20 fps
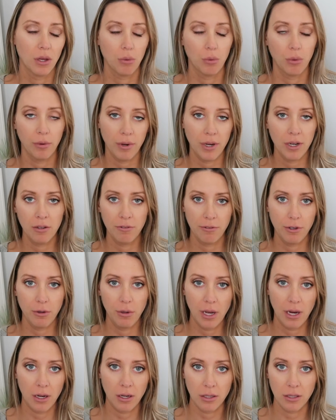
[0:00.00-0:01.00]
We ran a few
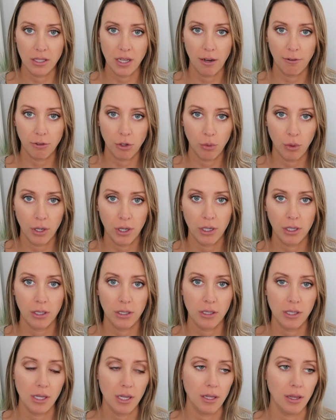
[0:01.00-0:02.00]
errands
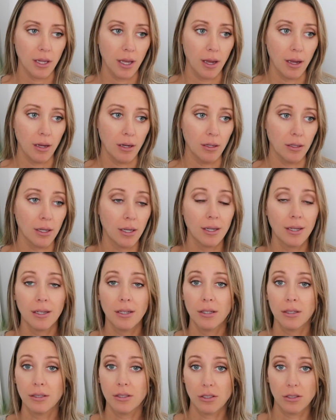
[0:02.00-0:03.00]
afterwards and then
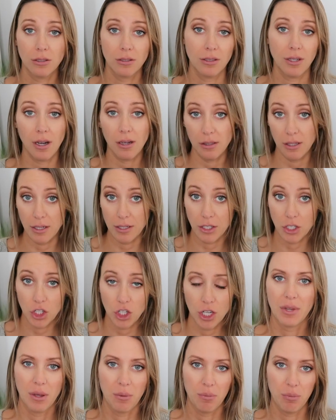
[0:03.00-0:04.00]
got
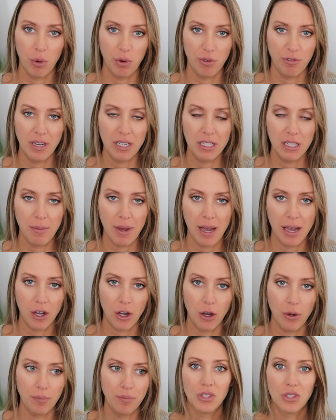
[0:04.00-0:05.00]
lunch, but we're finally back
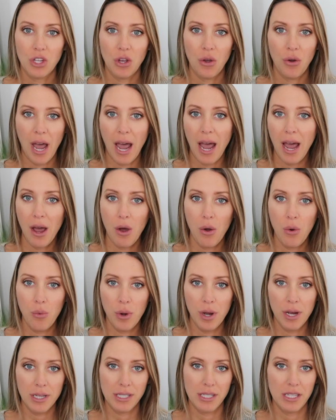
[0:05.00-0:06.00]
home. So how
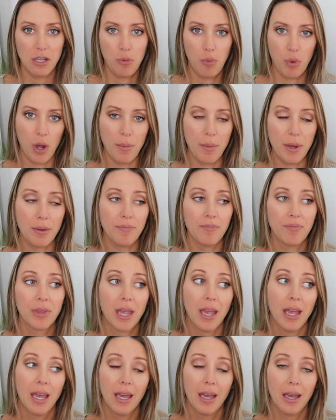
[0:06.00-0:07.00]
was the appointment?
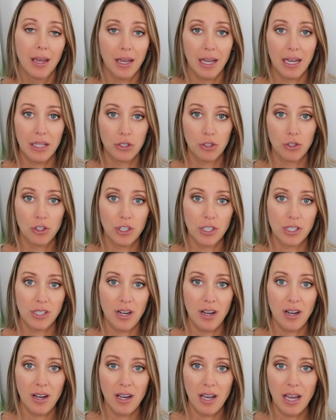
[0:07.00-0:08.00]
As you just
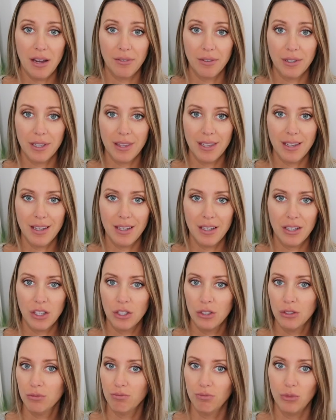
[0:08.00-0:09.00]
saw,
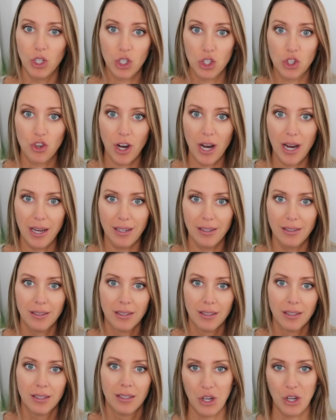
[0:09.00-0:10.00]
everything looks great.
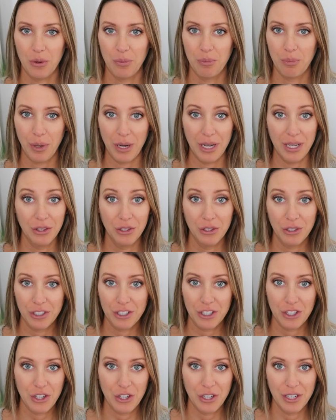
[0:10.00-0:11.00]
Her brain
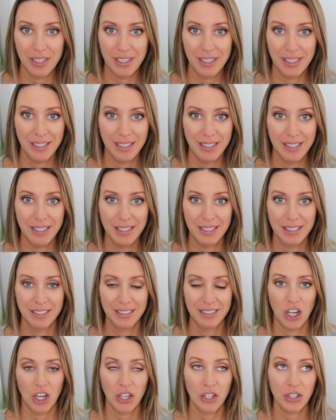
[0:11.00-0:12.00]
looked good.
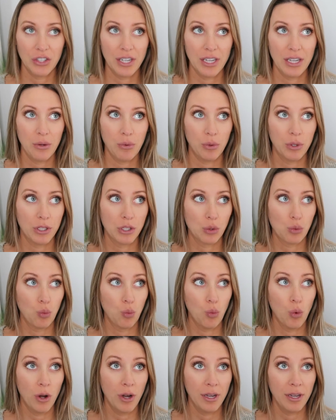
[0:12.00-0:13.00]
Heart rate was
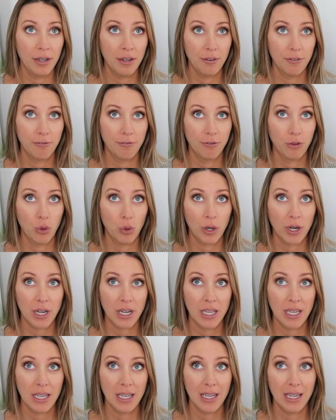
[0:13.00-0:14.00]

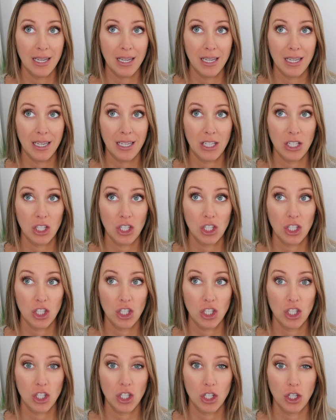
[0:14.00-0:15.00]

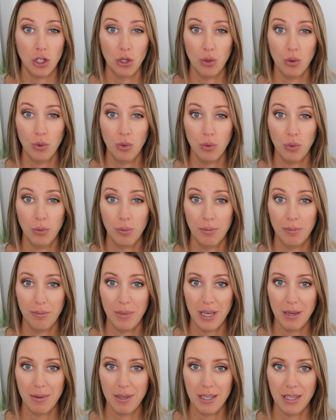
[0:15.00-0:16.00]
142,
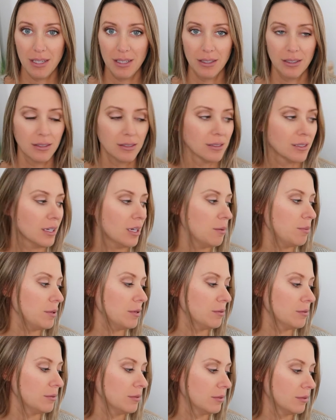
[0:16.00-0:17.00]
maybe? Hi,
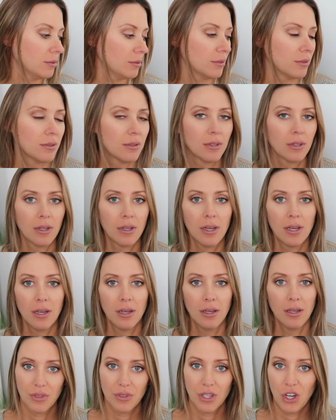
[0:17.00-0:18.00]
Pew.
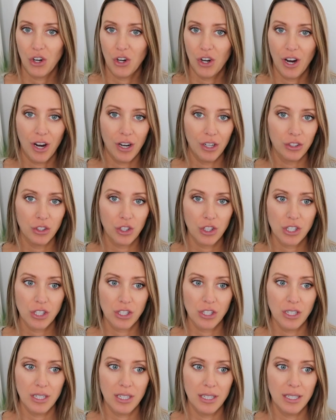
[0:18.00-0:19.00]
Her heart looks
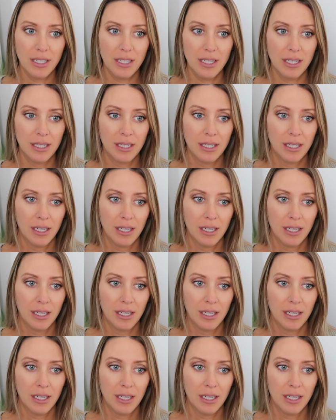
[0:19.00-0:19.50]
good.